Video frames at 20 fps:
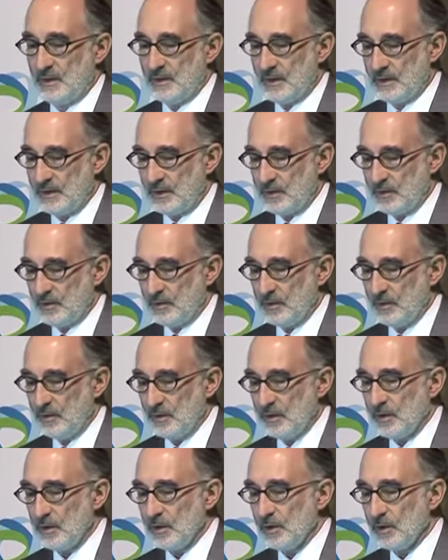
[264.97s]
and get
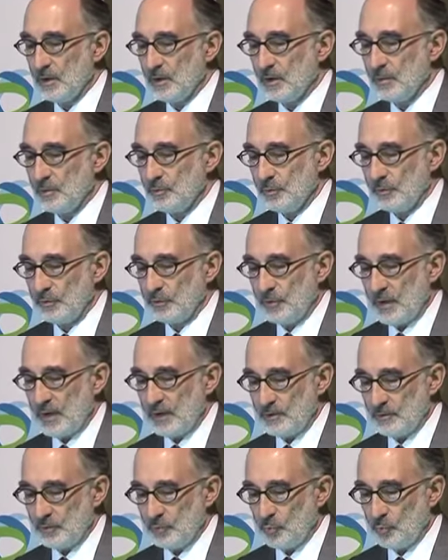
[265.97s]
really
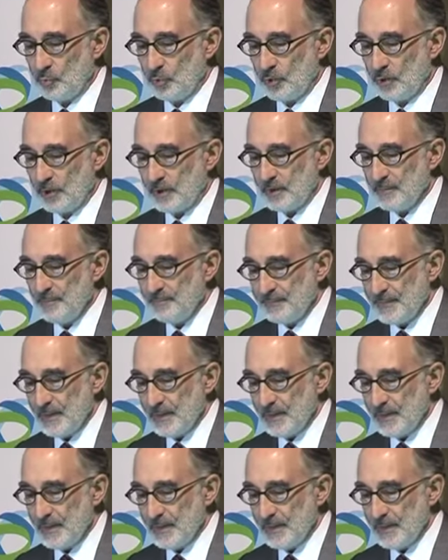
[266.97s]
right to work.